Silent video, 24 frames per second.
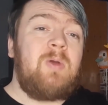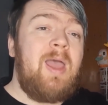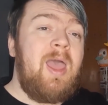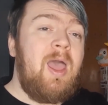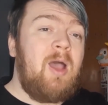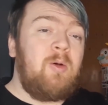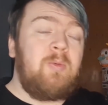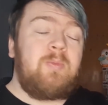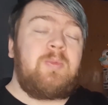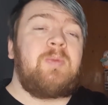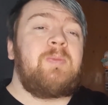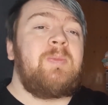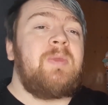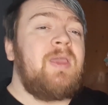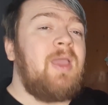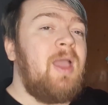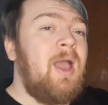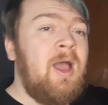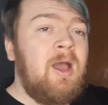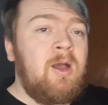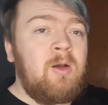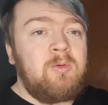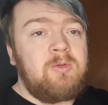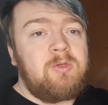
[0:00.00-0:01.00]
help me
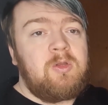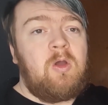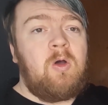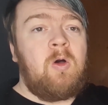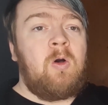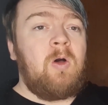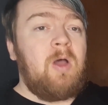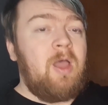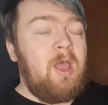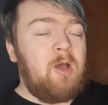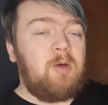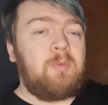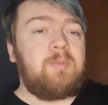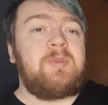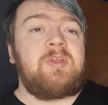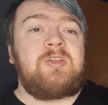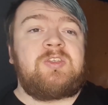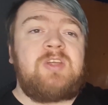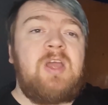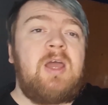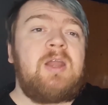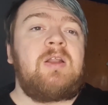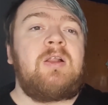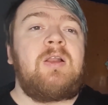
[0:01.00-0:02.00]
out or help the
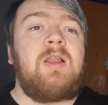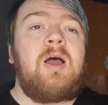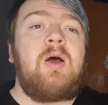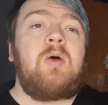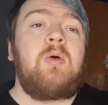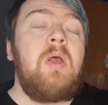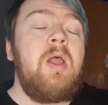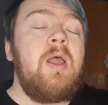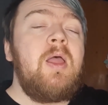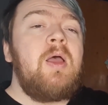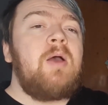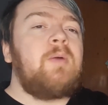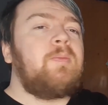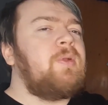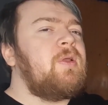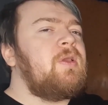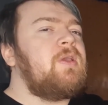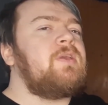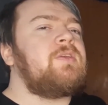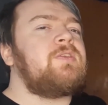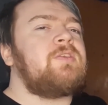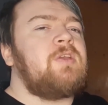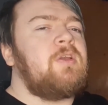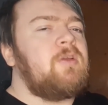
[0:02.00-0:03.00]
channel out,
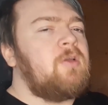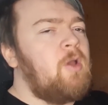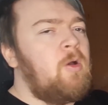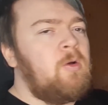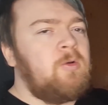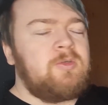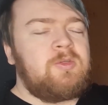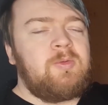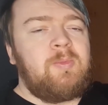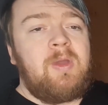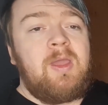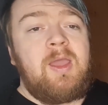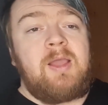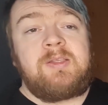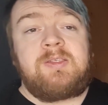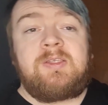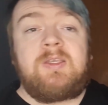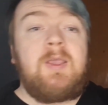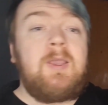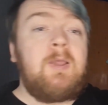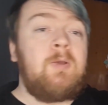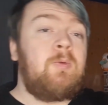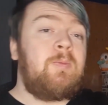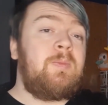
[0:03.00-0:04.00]
please go onto my
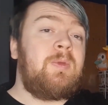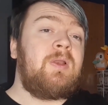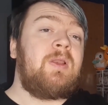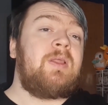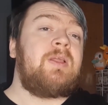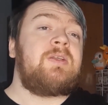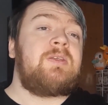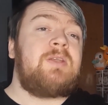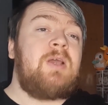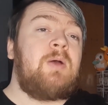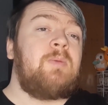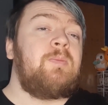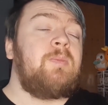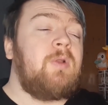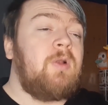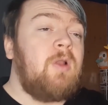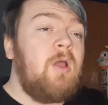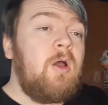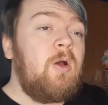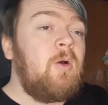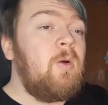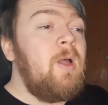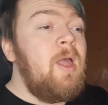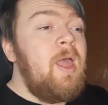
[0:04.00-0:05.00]
Etsy, it will be linked down
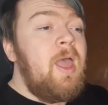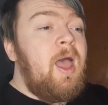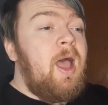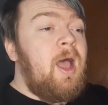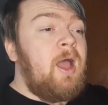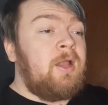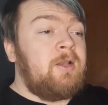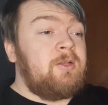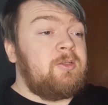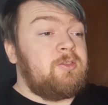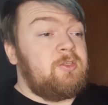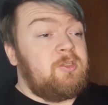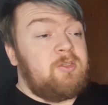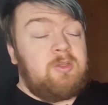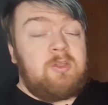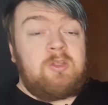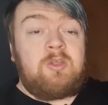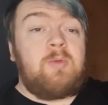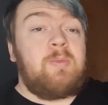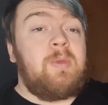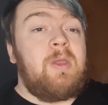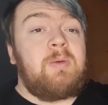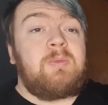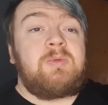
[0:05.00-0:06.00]
below, and
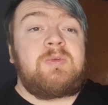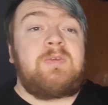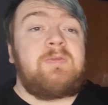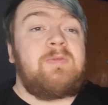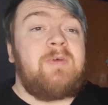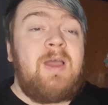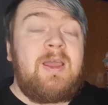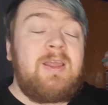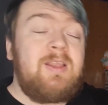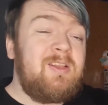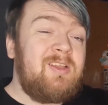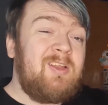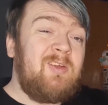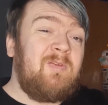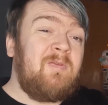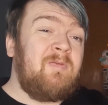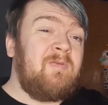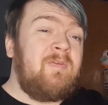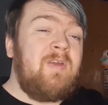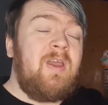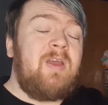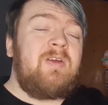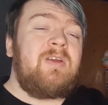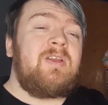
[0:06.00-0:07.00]
you'll be able to find
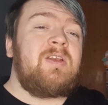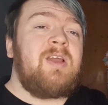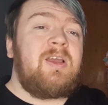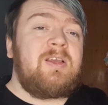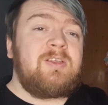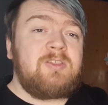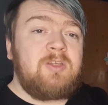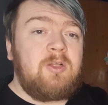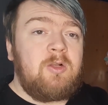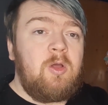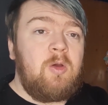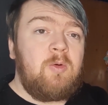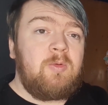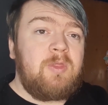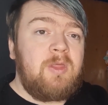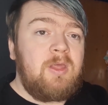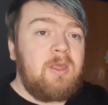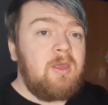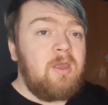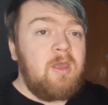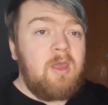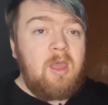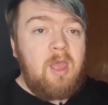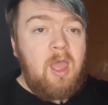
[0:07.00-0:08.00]
very nice
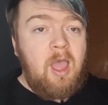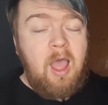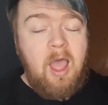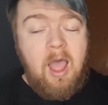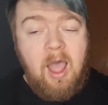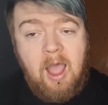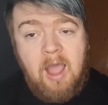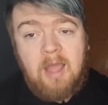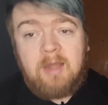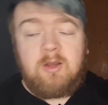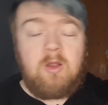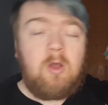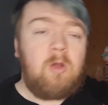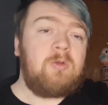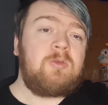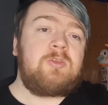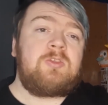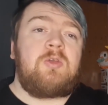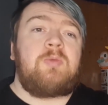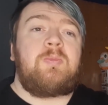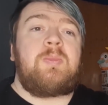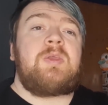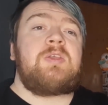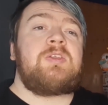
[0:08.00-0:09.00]
clothing and
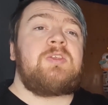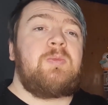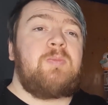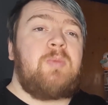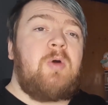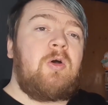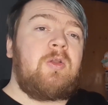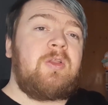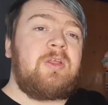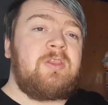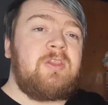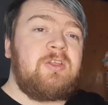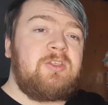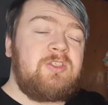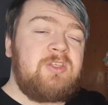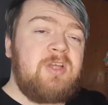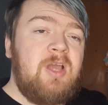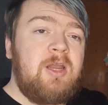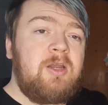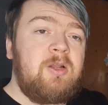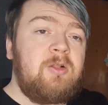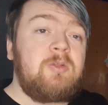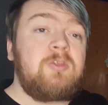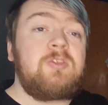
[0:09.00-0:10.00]
also be supporting the
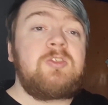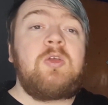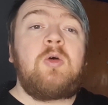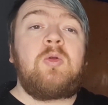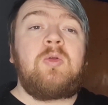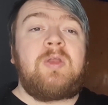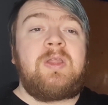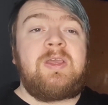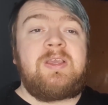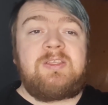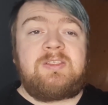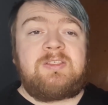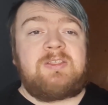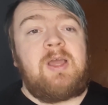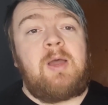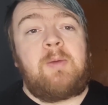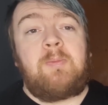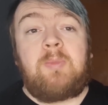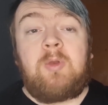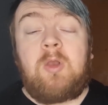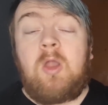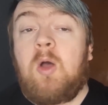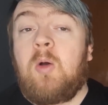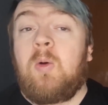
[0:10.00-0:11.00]
channel, so links
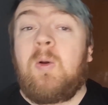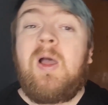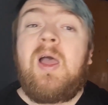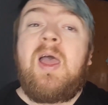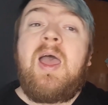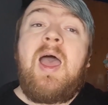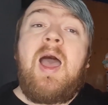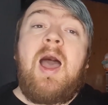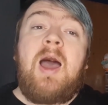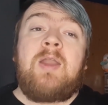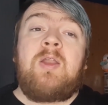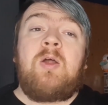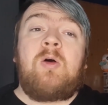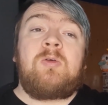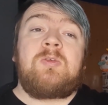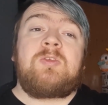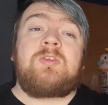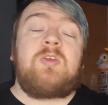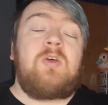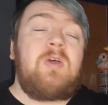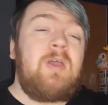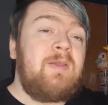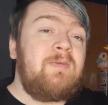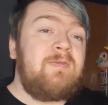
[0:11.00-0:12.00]
down below. And
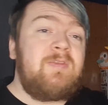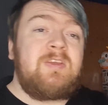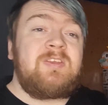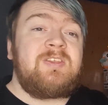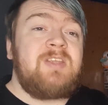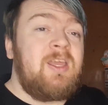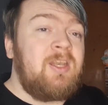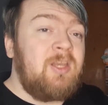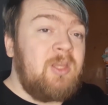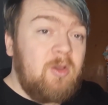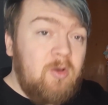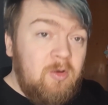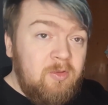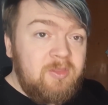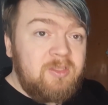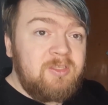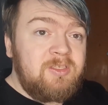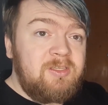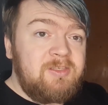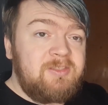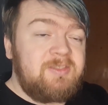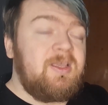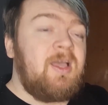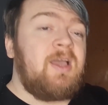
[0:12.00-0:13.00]
also if there's any other
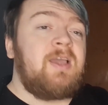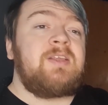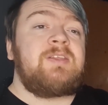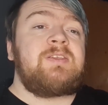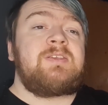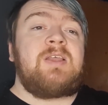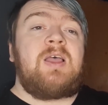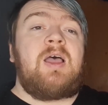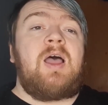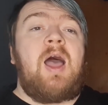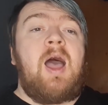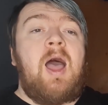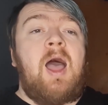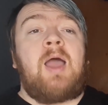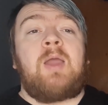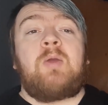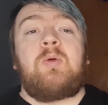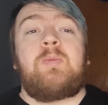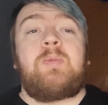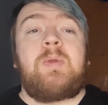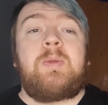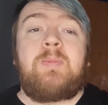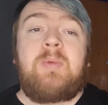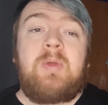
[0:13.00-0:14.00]
designs, I
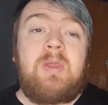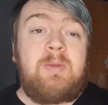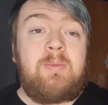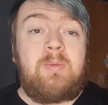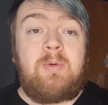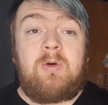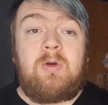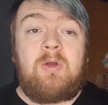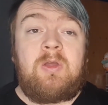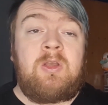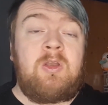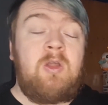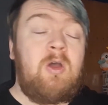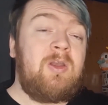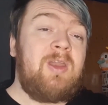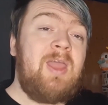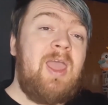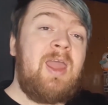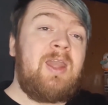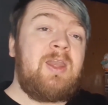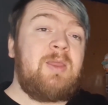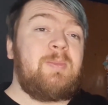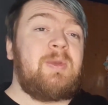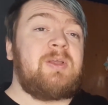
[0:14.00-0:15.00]
will be putting on
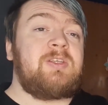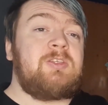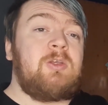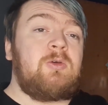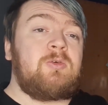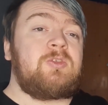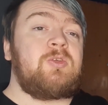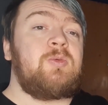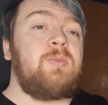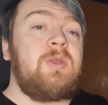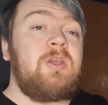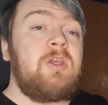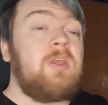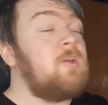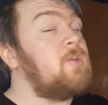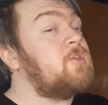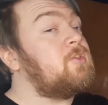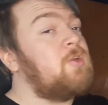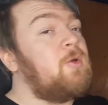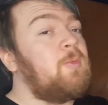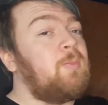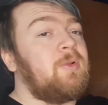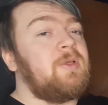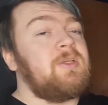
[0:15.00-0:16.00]
any of my social media,
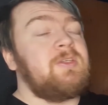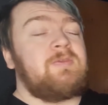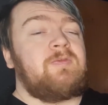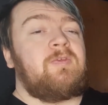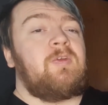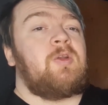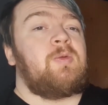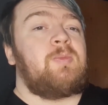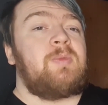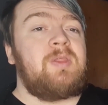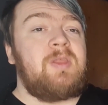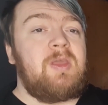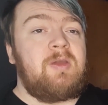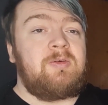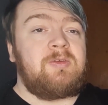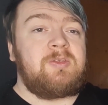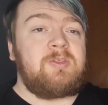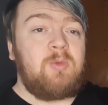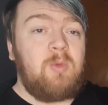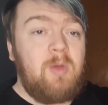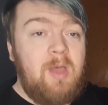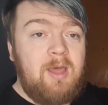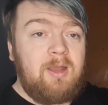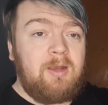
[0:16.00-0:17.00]
so please follow me there
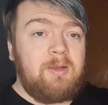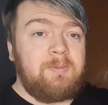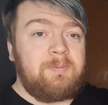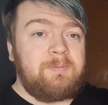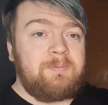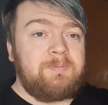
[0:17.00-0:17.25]
as well.